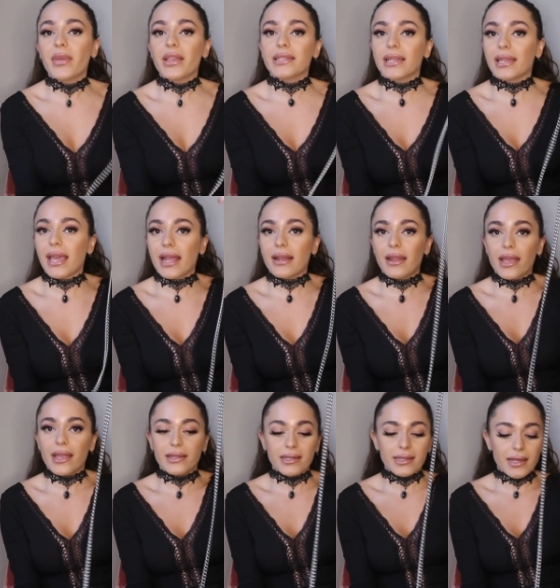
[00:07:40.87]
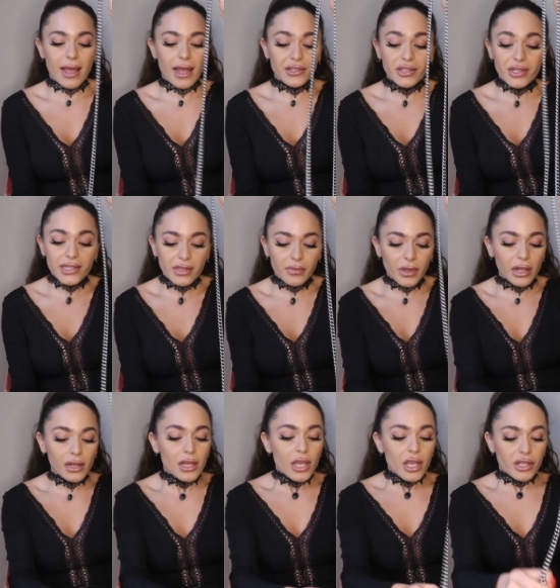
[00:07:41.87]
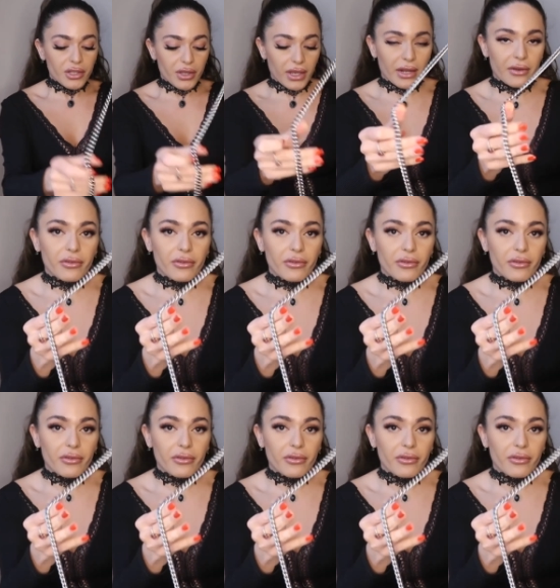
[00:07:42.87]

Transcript: is, again, it's adjustable, so you can